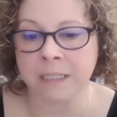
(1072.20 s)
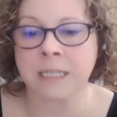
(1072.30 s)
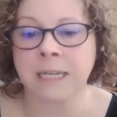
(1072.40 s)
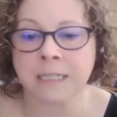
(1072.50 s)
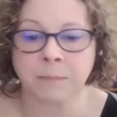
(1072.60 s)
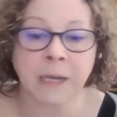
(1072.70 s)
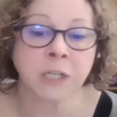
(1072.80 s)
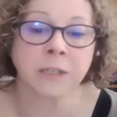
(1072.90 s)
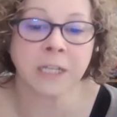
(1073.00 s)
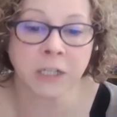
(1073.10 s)
say
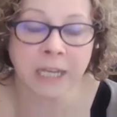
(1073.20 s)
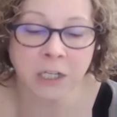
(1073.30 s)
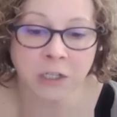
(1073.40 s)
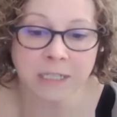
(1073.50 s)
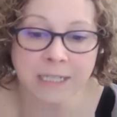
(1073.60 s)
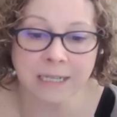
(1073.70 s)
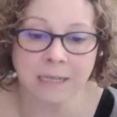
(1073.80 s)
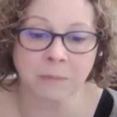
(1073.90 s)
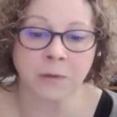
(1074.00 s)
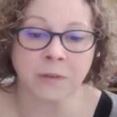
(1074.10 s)
special education
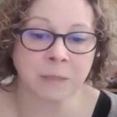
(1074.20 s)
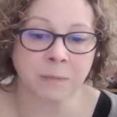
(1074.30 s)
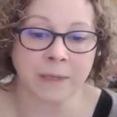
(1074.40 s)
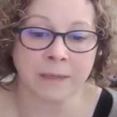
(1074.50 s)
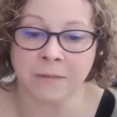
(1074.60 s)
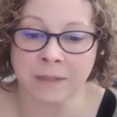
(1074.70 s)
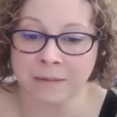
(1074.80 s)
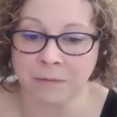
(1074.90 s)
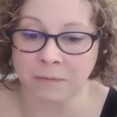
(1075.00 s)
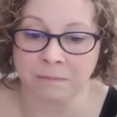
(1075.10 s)
team, or
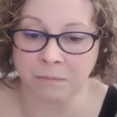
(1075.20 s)
the